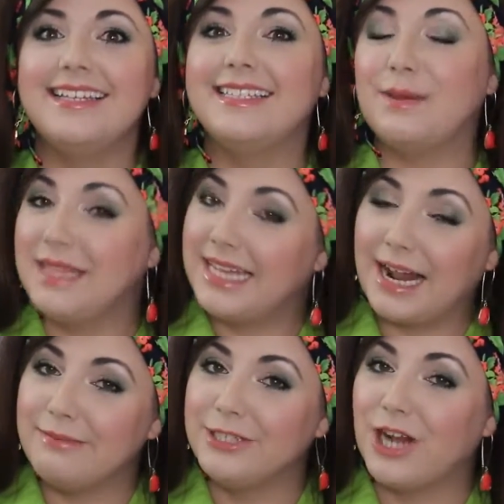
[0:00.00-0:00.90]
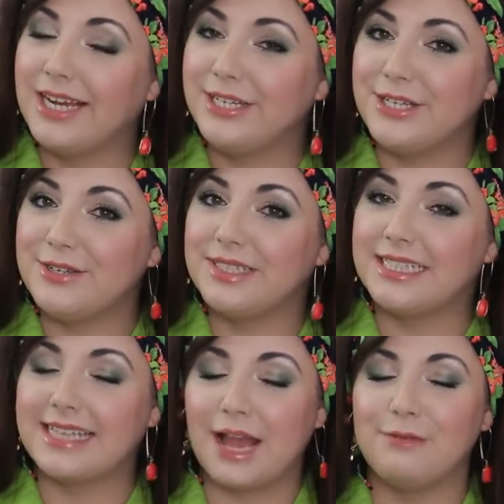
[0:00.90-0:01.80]
Something that I've been trying to do
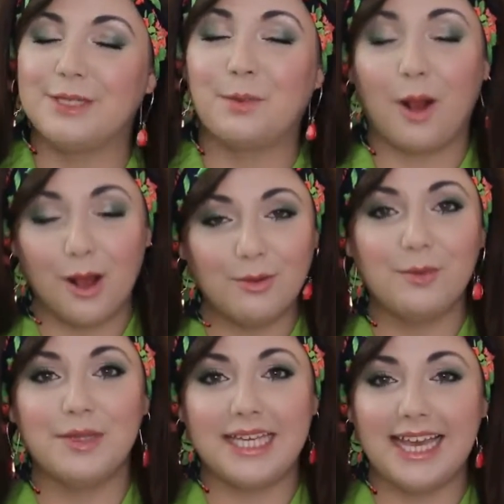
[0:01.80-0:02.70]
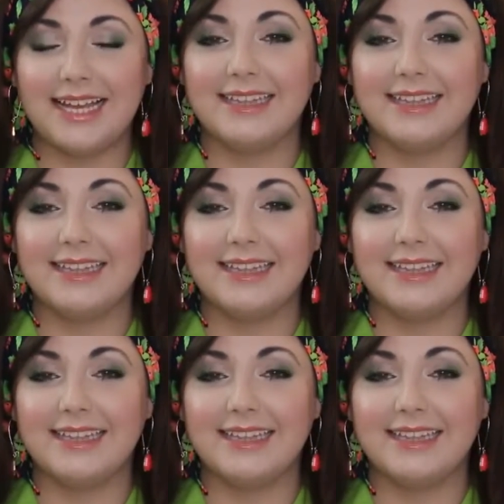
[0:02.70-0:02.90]
since I was probably